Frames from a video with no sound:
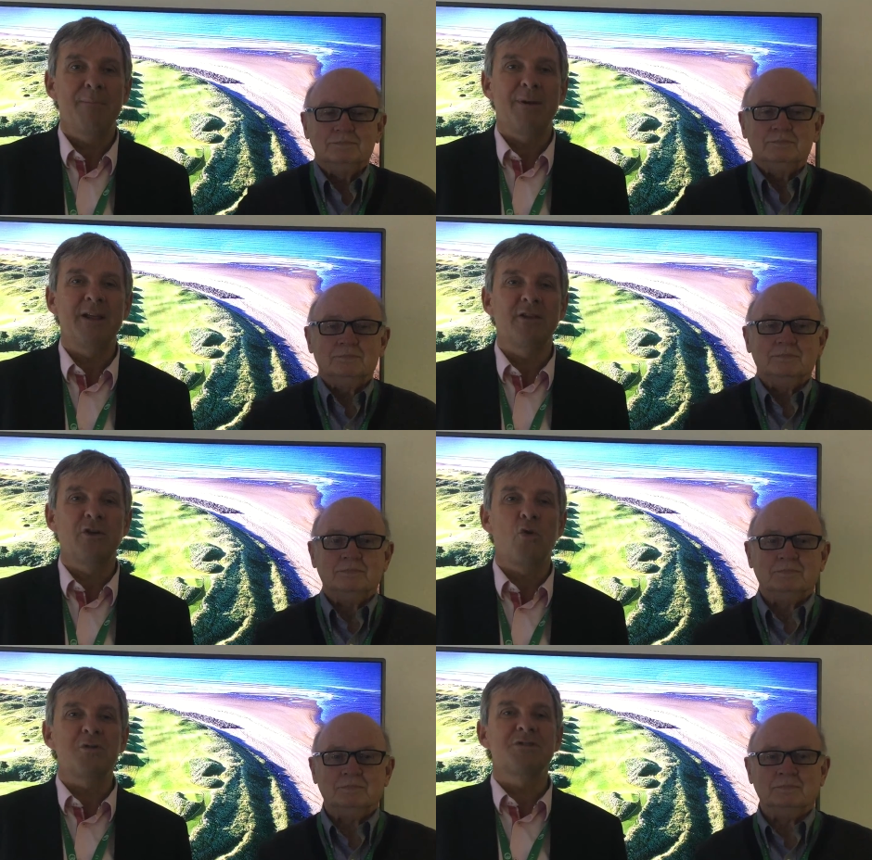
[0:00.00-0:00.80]
Speaker 1: playing the
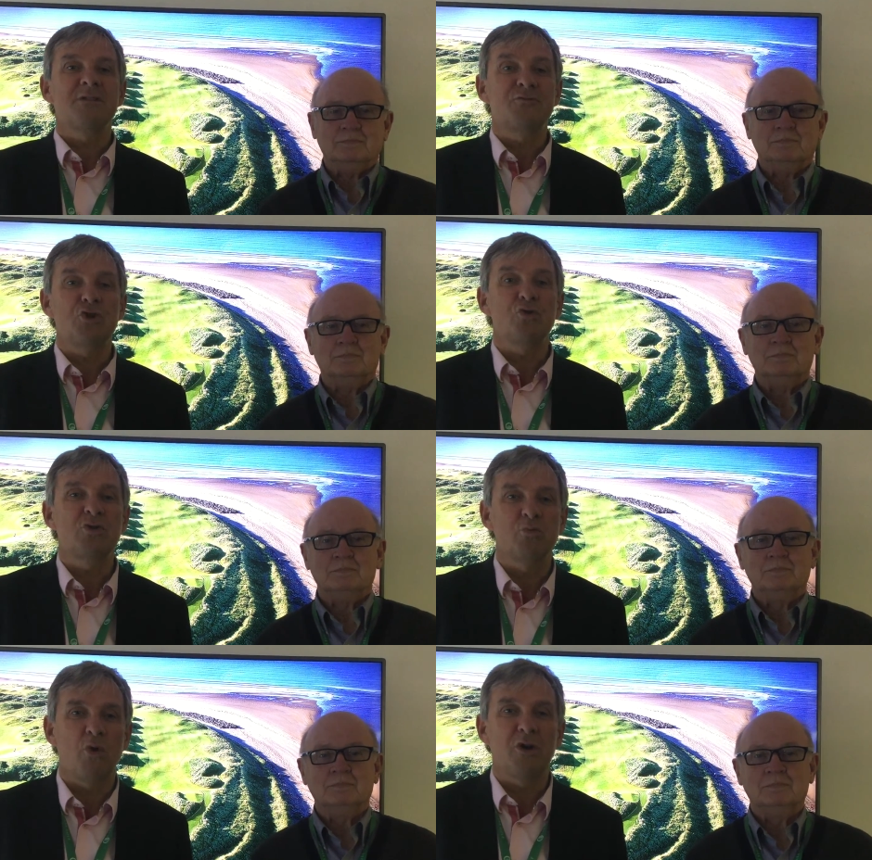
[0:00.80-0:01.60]
courses of
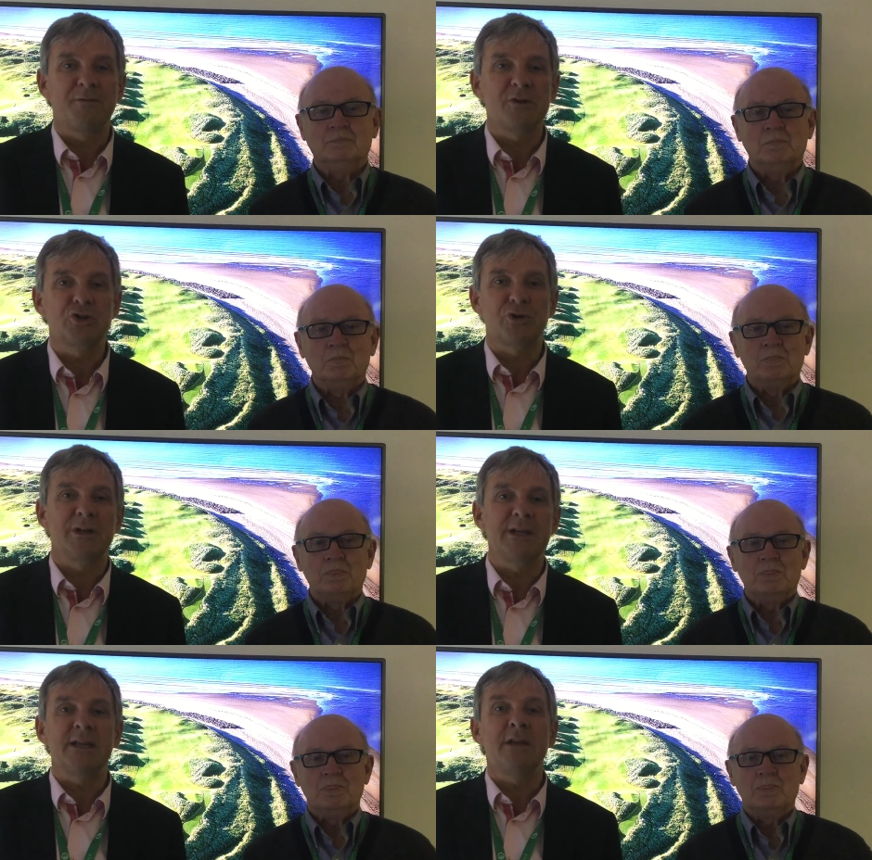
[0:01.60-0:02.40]
Dukes, Waterville,
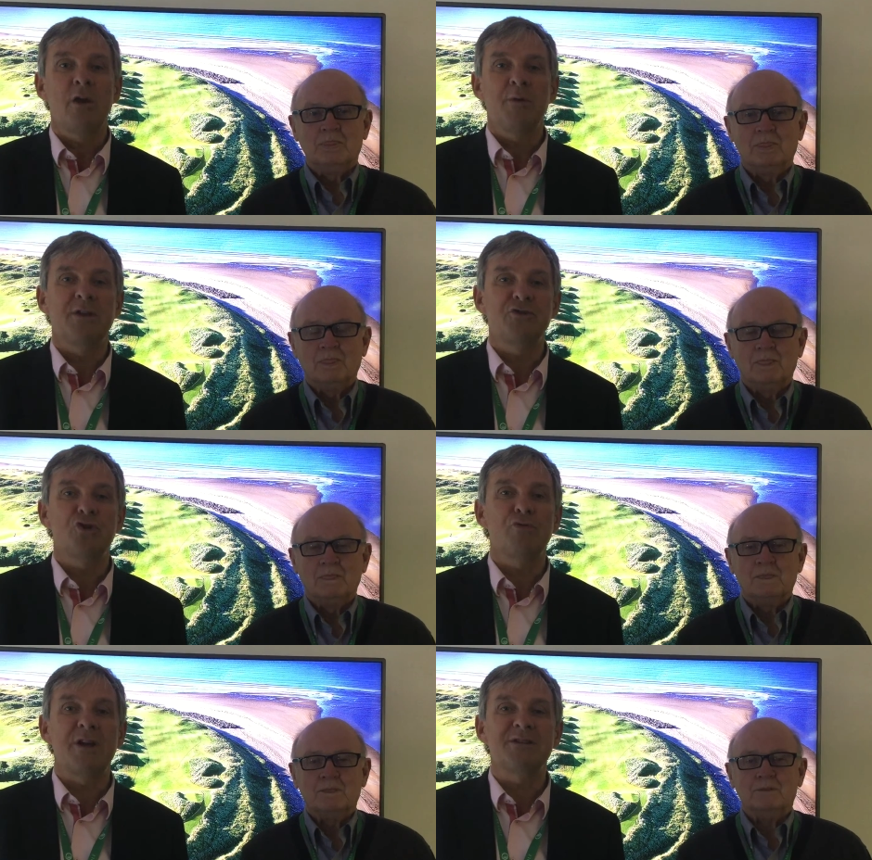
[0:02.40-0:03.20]
Tralee, with
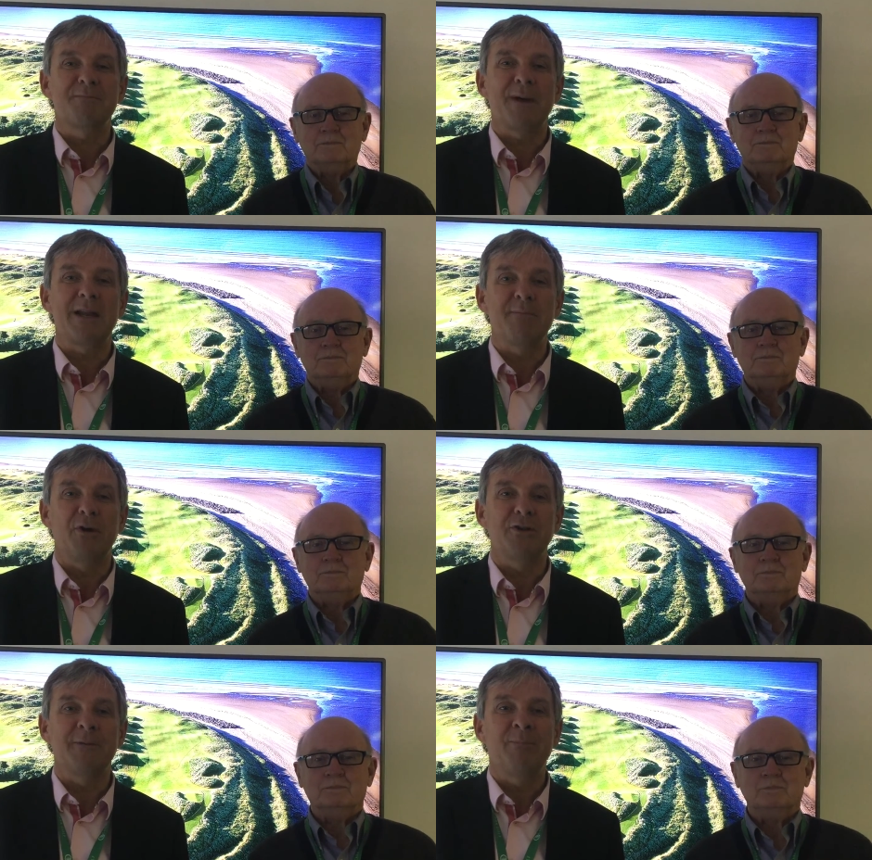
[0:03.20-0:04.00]
two rounds at
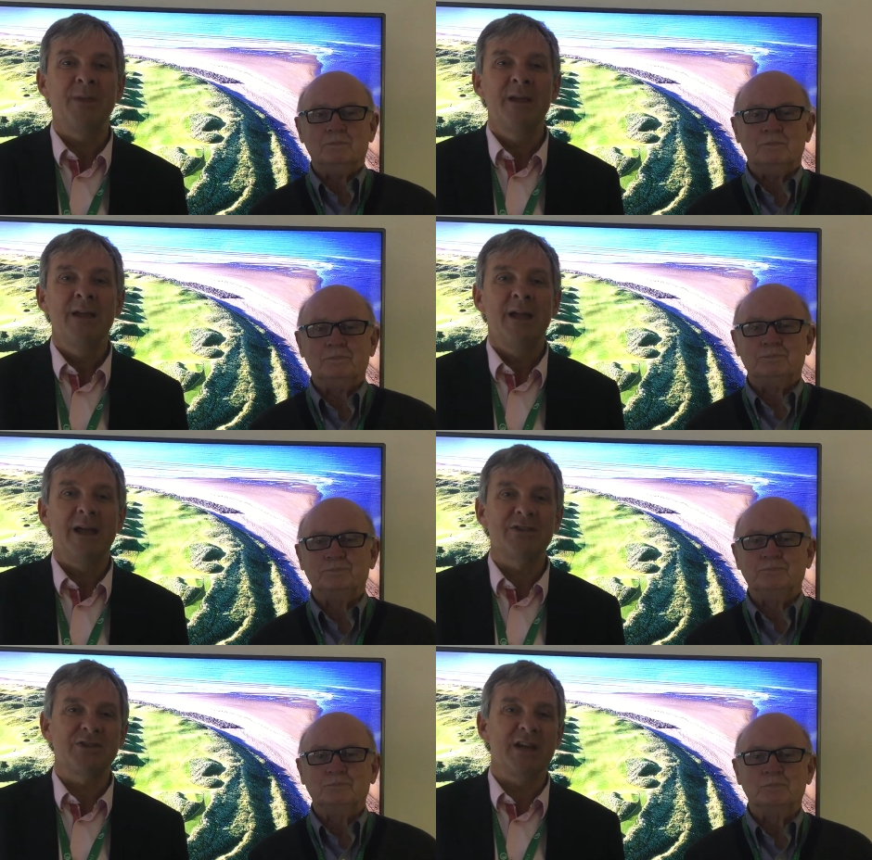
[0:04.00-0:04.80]
Ballybunion,
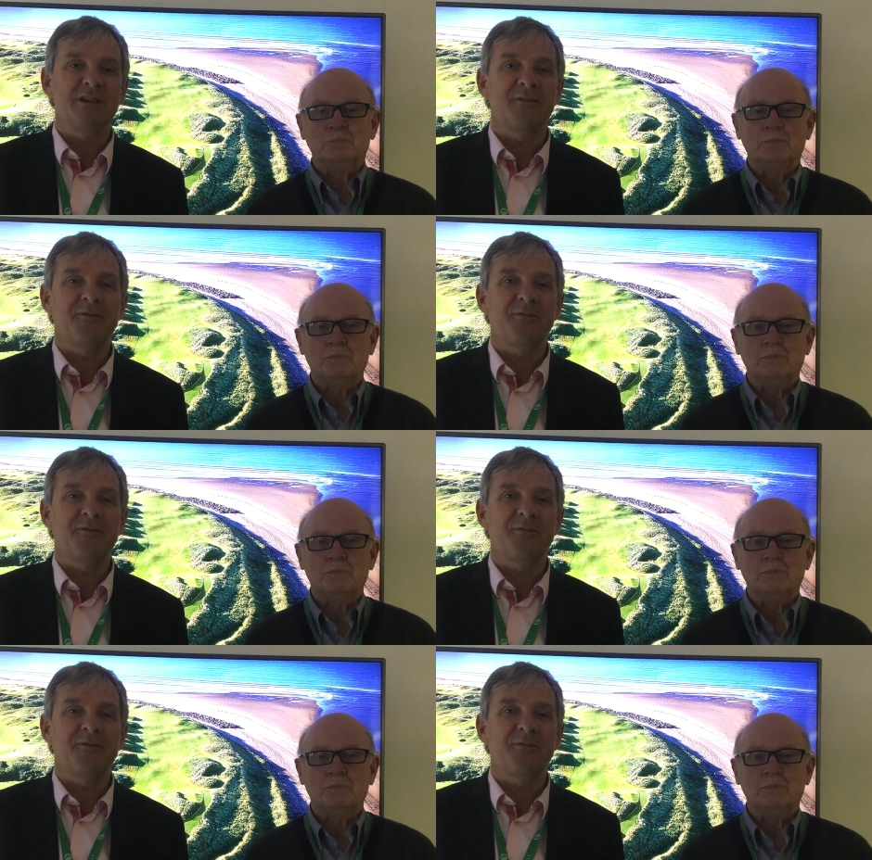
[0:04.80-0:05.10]
staying at the